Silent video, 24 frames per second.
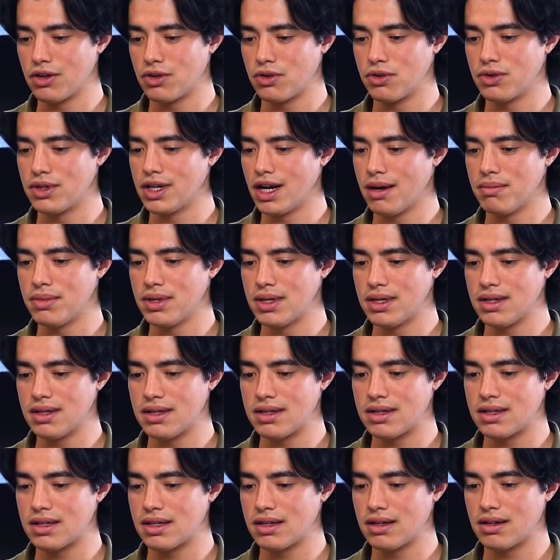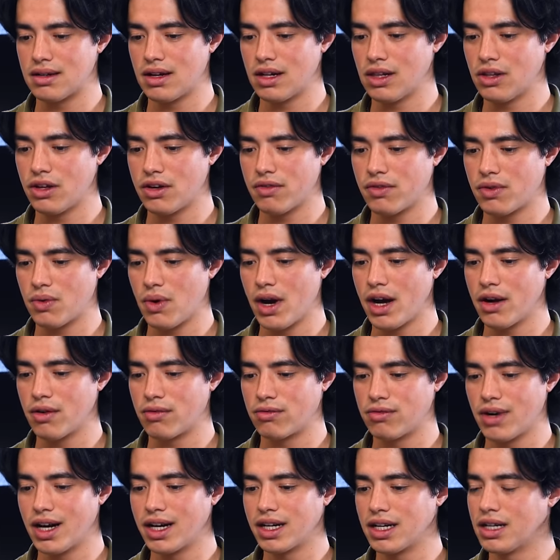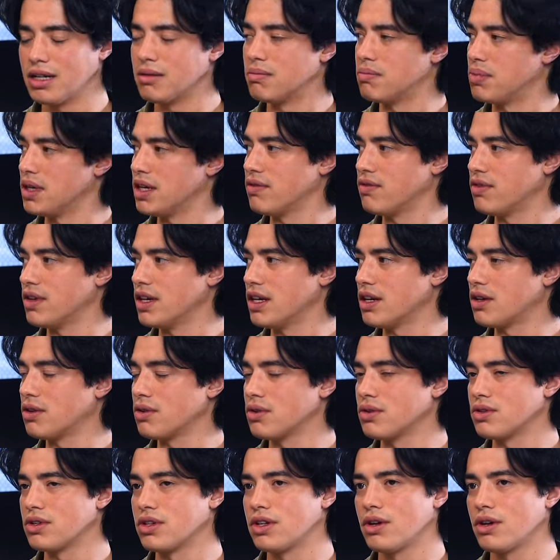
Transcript: good numbers, and a lot of quite rugged big vehicles.